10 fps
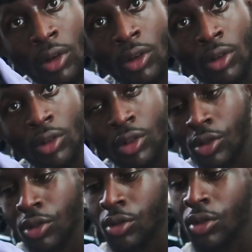
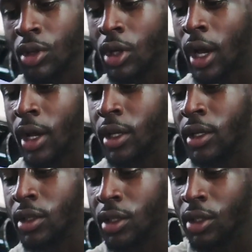Just
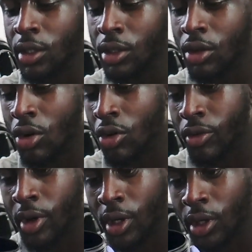guiding the
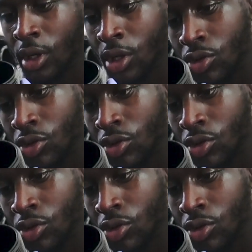O-ring